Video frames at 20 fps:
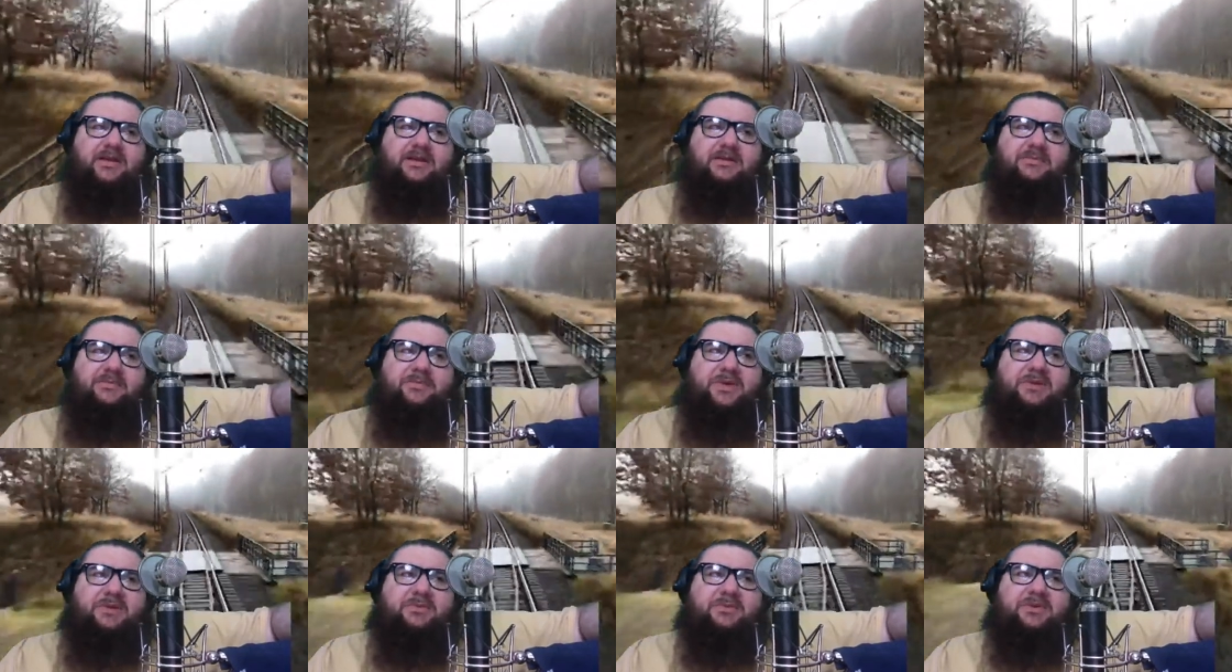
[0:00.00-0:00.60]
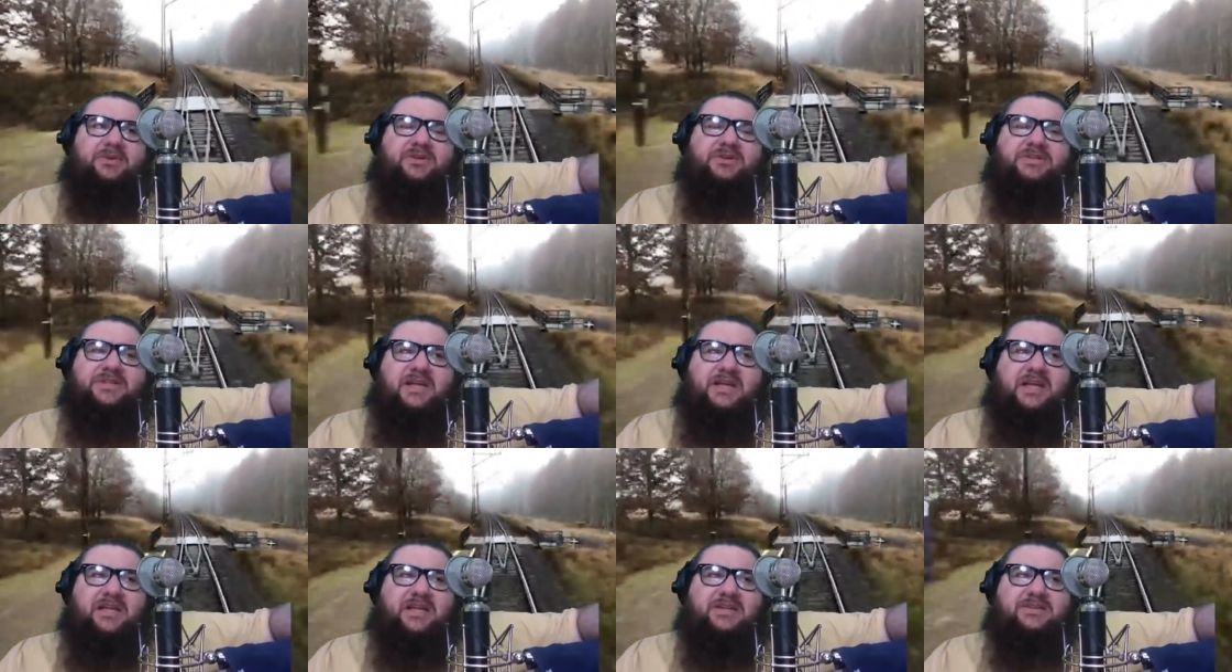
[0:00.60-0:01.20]
people are
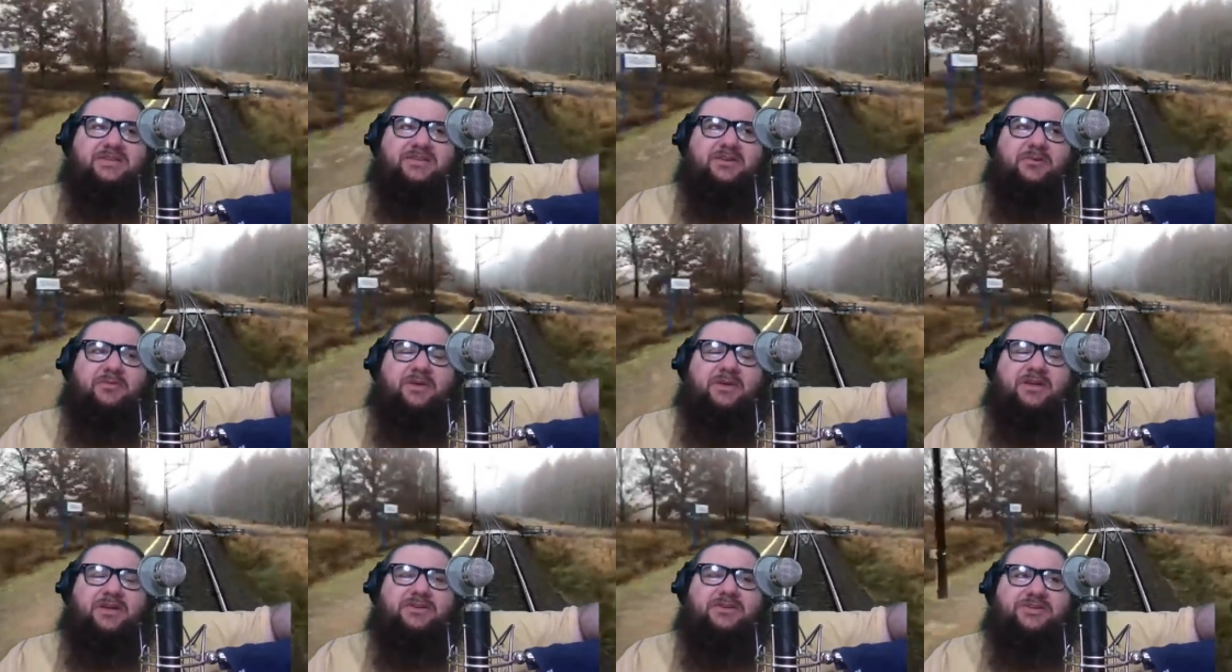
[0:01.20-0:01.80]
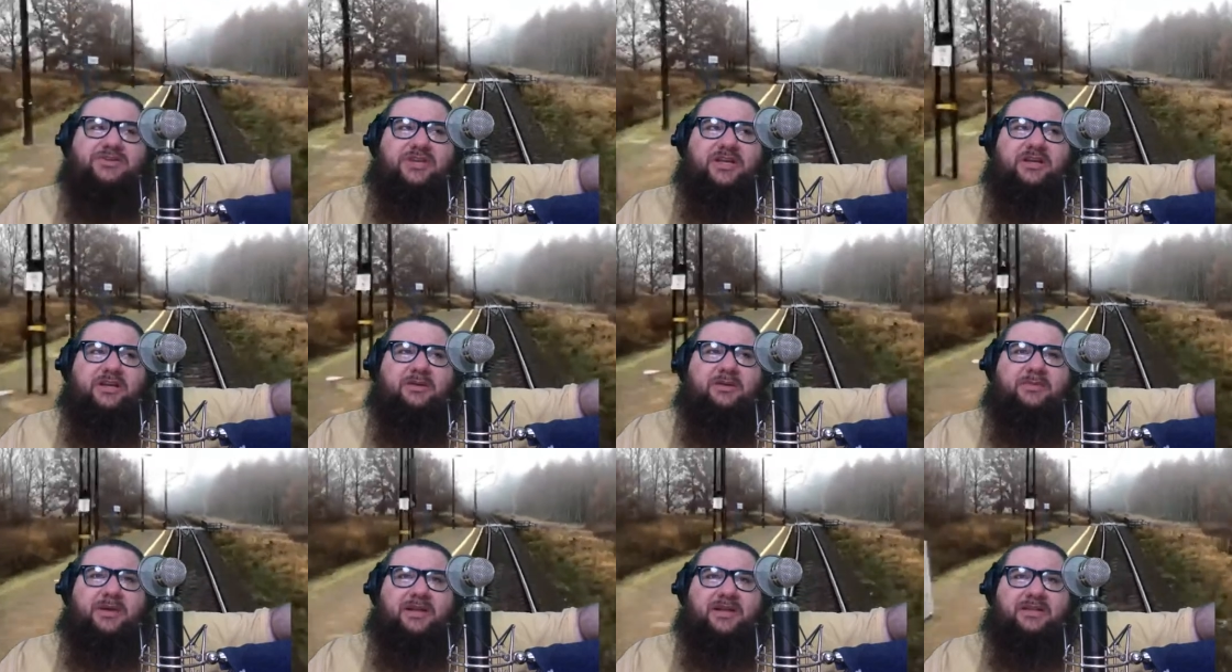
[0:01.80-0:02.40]
saying so much shit
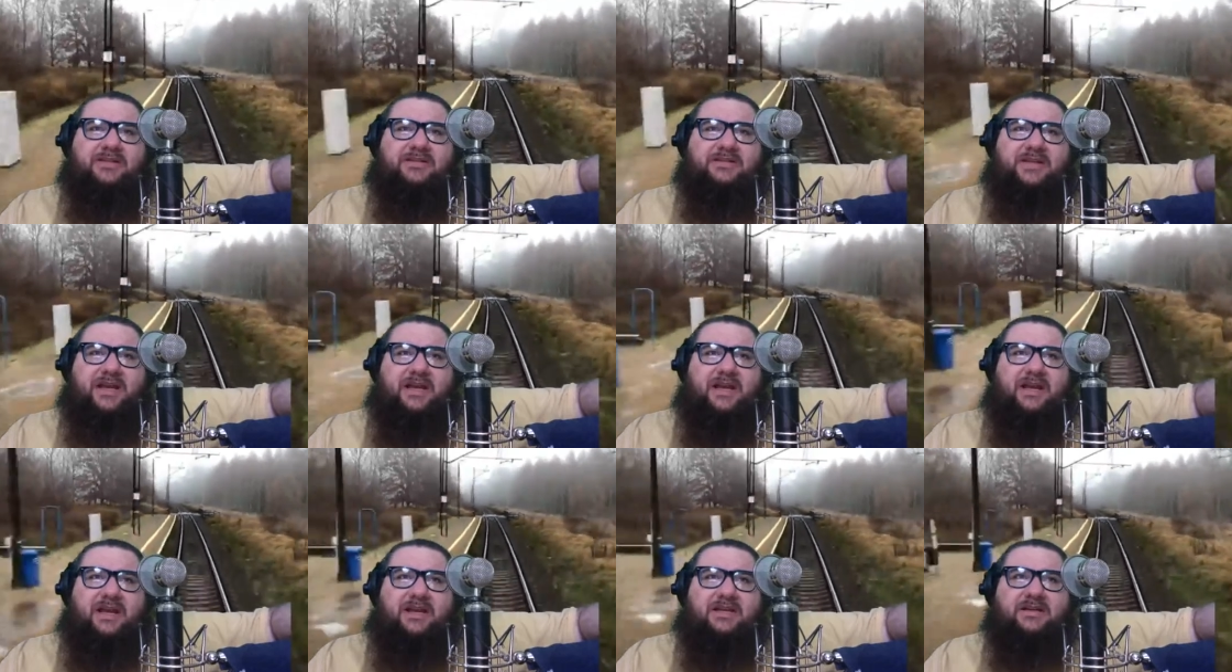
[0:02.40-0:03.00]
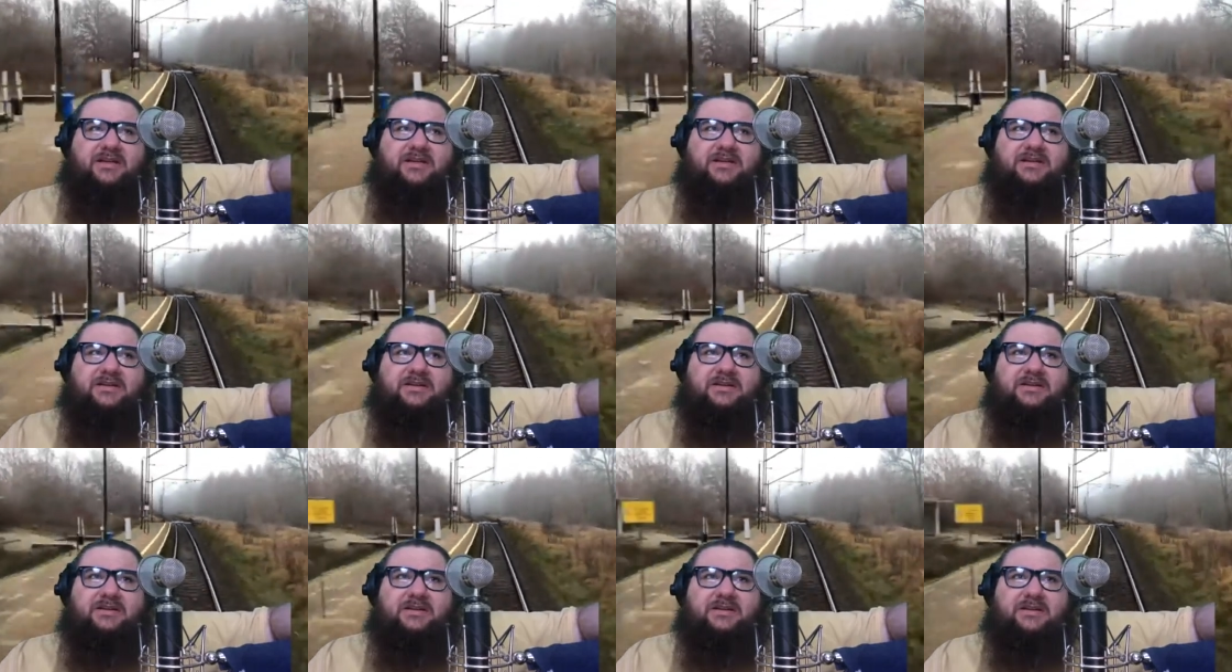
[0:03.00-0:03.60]
about this guy
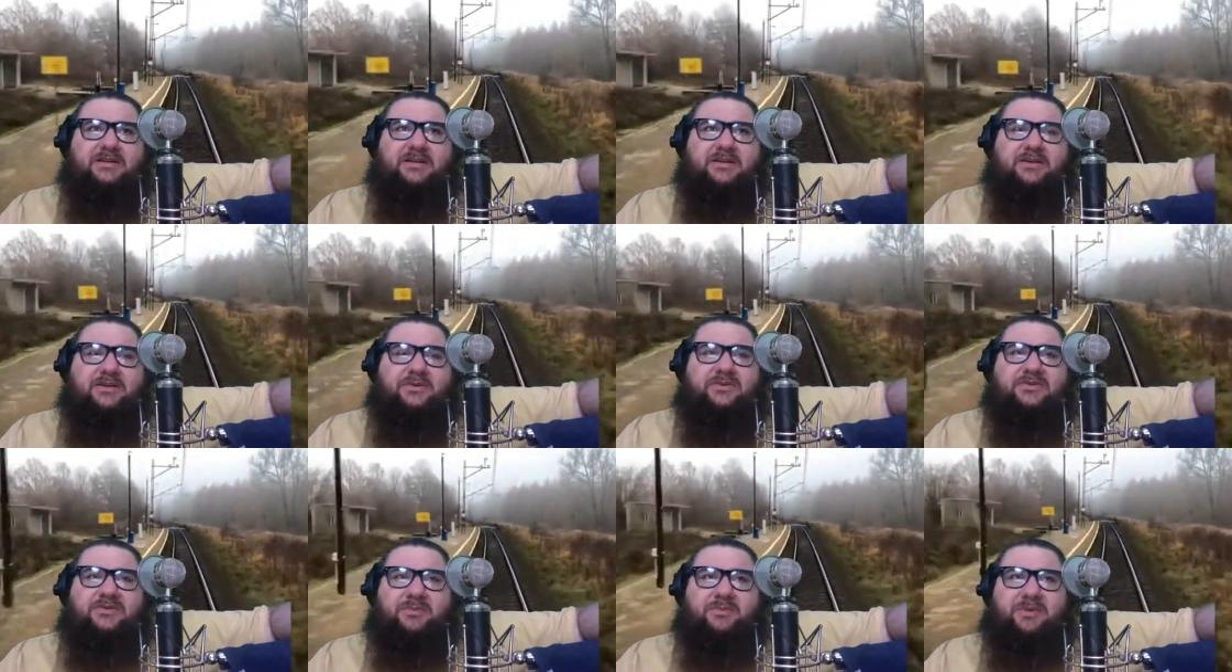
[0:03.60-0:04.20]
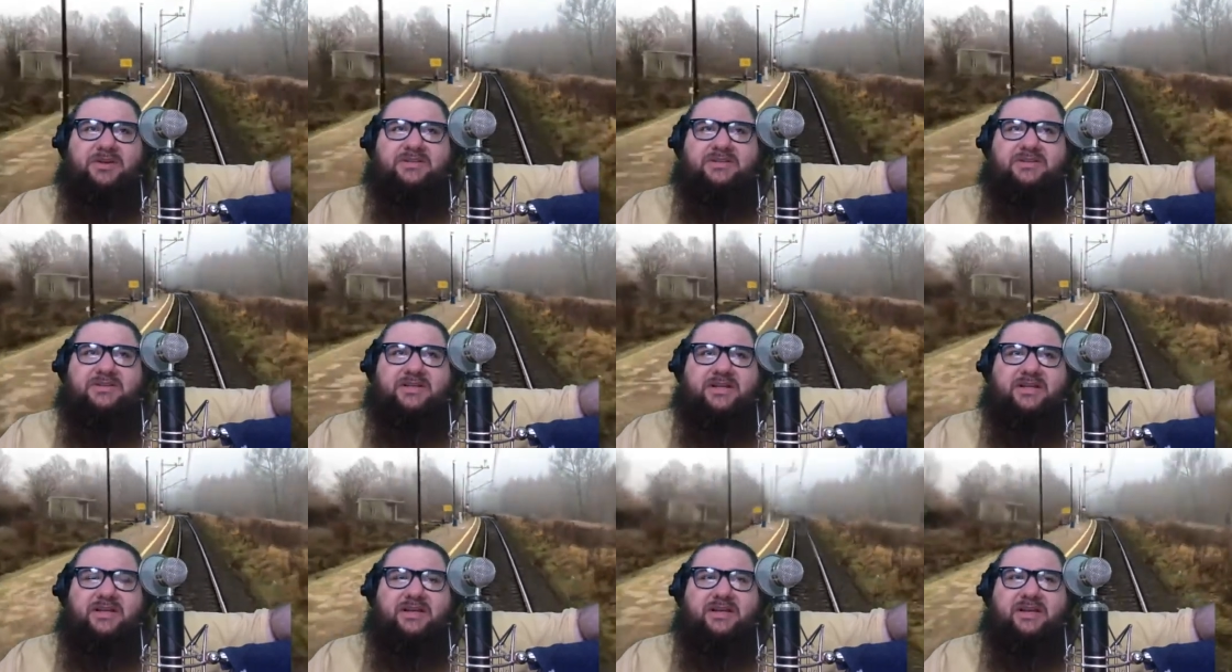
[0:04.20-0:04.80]
who is the
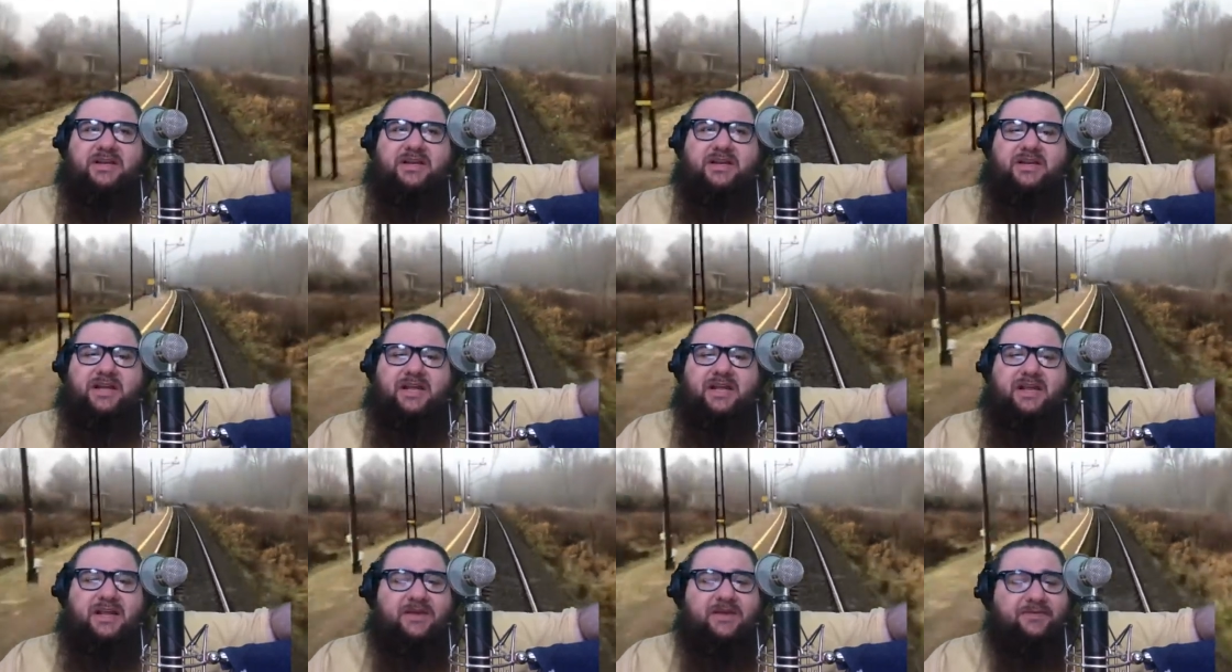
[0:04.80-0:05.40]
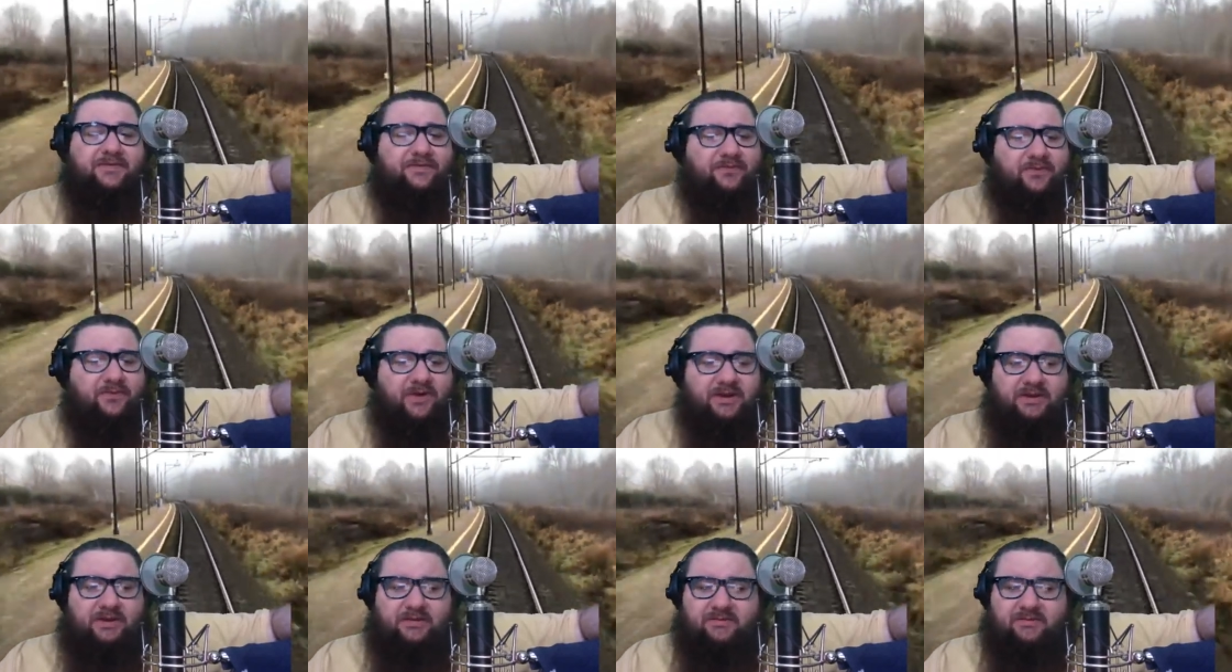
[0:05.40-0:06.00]
president, and a
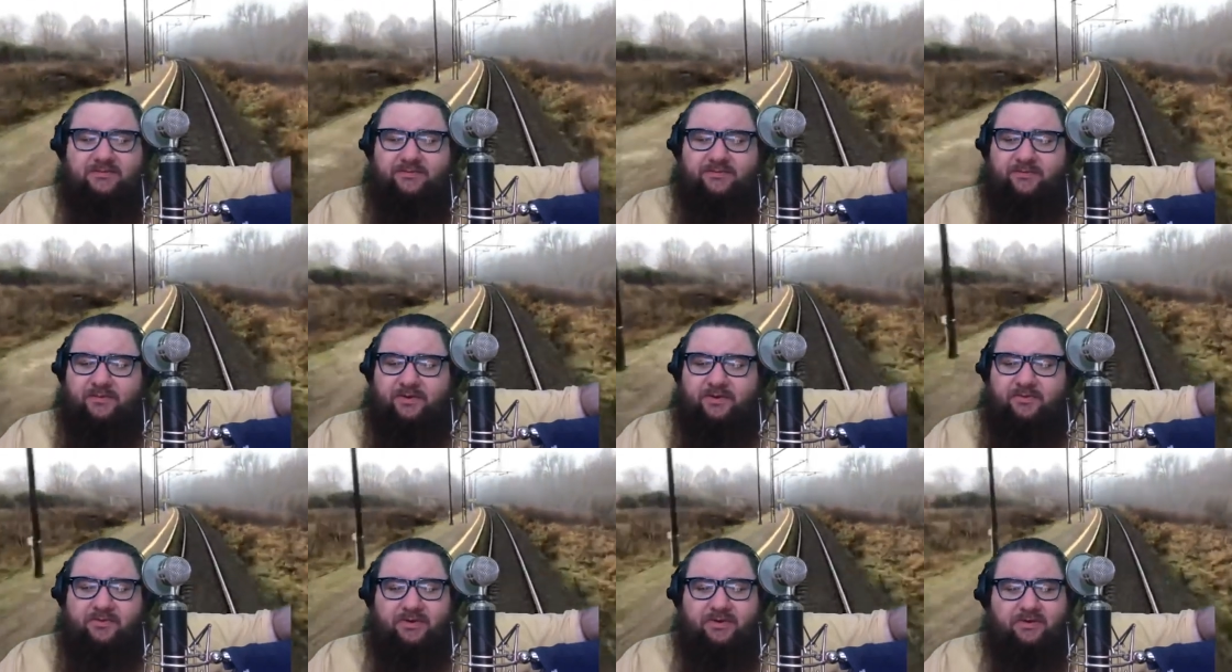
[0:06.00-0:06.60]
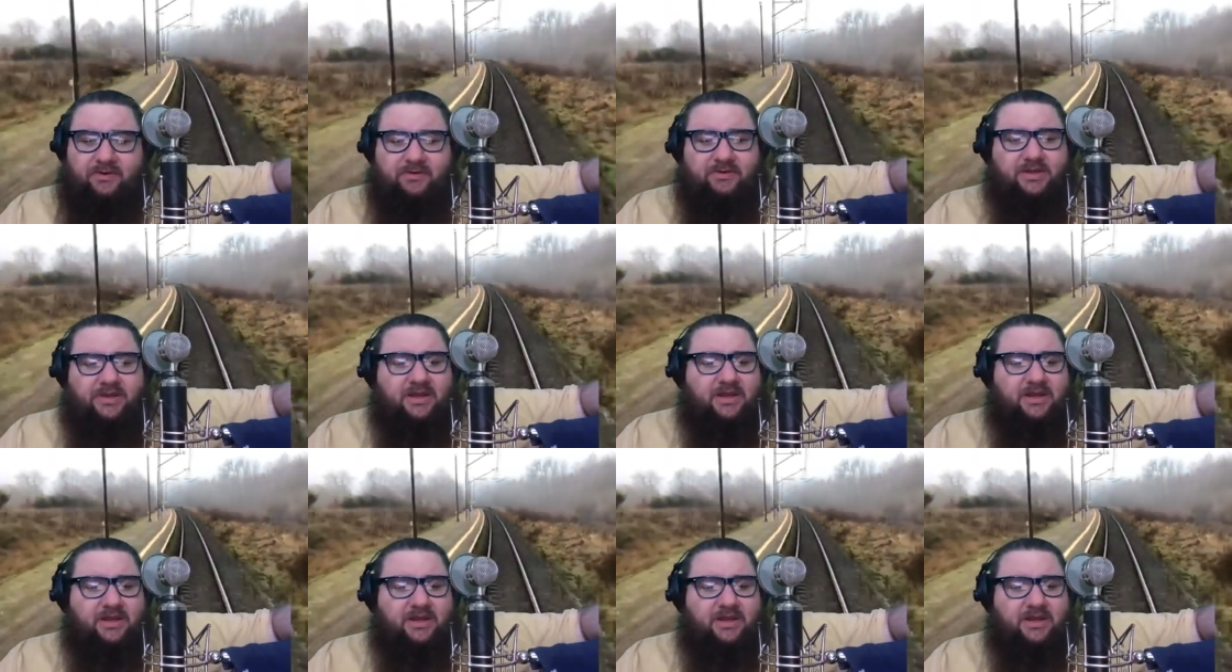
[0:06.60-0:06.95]
free will.